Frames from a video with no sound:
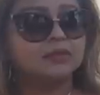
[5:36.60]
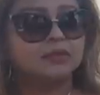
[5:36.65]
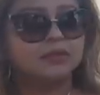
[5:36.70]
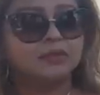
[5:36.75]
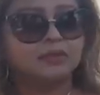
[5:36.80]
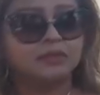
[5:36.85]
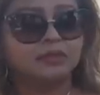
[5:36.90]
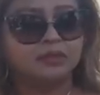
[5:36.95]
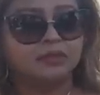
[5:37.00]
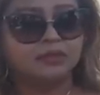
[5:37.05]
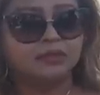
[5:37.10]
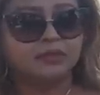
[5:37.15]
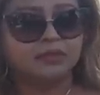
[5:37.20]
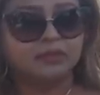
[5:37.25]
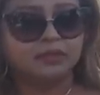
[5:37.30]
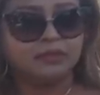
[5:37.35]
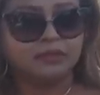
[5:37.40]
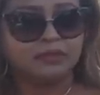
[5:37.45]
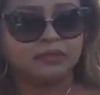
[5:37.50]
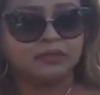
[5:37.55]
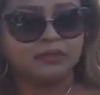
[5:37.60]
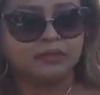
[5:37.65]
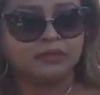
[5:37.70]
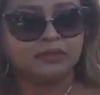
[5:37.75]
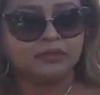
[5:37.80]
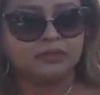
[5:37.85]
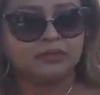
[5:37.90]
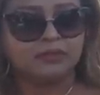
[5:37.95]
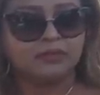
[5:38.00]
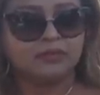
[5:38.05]

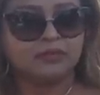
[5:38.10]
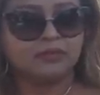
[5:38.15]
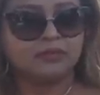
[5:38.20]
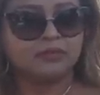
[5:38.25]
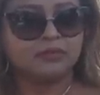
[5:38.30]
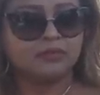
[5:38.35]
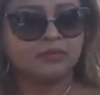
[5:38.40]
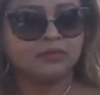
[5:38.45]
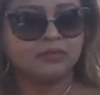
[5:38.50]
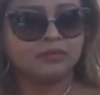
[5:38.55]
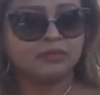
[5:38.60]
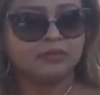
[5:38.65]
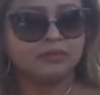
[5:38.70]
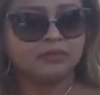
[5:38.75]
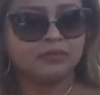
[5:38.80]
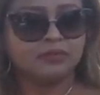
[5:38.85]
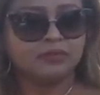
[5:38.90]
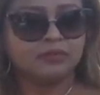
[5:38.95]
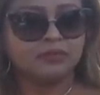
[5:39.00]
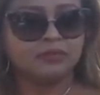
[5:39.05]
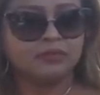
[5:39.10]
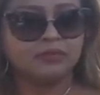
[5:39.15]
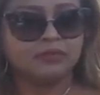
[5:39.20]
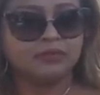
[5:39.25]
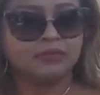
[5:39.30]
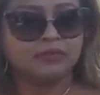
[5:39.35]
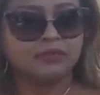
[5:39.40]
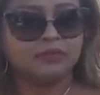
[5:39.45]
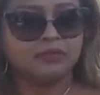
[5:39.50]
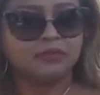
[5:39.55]

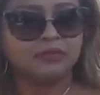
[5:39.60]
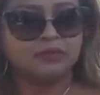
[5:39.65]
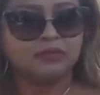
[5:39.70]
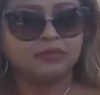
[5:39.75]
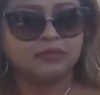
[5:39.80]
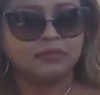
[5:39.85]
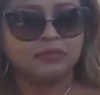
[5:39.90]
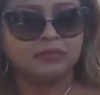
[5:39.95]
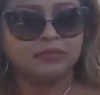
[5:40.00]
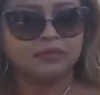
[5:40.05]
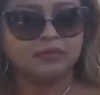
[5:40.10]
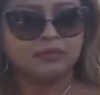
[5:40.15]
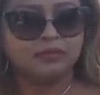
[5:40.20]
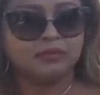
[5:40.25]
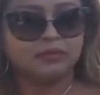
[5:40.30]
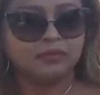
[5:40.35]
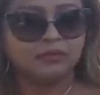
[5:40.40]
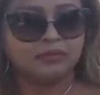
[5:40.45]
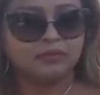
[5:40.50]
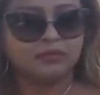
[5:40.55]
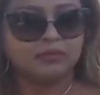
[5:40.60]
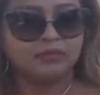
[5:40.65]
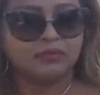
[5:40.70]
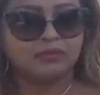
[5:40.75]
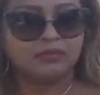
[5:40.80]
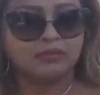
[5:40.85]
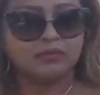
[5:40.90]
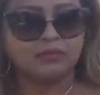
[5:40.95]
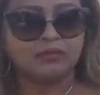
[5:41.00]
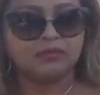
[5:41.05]

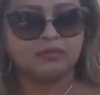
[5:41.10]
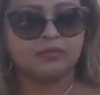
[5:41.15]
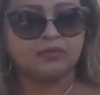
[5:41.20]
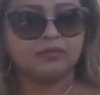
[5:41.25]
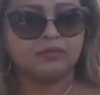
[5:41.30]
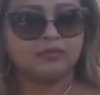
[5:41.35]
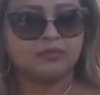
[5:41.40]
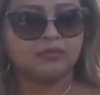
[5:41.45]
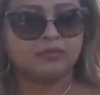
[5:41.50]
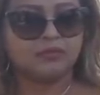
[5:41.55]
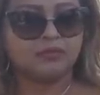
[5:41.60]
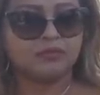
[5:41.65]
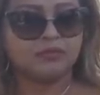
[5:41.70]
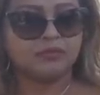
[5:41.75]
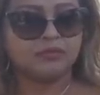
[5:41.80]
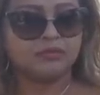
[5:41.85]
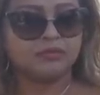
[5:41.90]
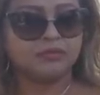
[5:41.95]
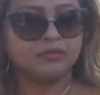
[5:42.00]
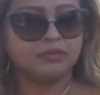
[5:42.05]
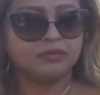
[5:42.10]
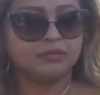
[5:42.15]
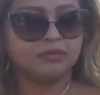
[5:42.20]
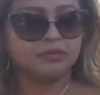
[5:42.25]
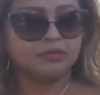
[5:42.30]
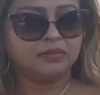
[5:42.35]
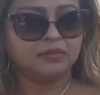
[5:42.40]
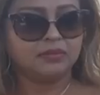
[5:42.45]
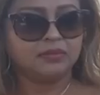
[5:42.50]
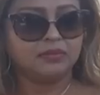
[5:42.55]

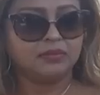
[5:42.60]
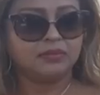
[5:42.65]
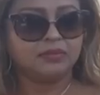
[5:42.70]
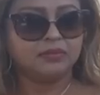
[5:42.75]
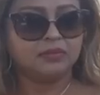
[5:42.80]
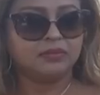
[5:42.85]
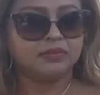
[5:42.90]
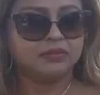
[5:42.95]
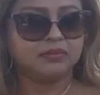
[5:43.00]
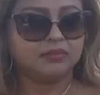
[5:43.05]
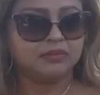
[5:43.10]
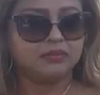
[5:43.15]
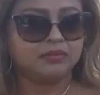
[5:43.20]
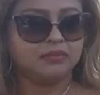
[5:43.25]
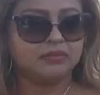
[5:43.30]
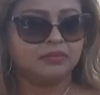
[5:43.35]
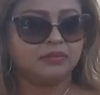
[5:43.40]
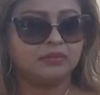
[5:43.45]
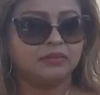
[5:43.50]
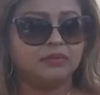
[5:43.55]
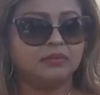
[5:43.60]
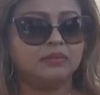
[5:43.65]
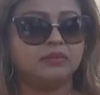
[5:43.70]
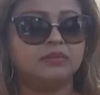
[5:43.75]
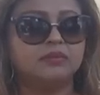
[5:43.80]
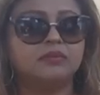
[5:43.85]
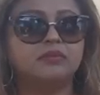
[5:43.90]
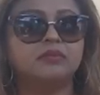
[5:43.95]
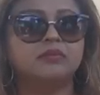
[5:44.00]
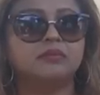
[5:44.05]

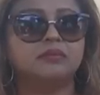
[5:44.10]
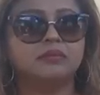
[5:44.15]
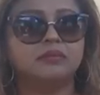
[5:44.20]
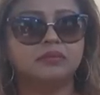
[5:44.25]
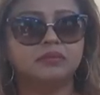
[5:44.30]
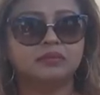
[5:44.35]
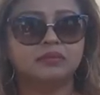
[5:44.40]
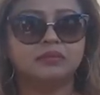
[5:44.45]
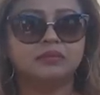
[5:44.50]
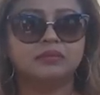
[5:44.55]
The person shown says nothing.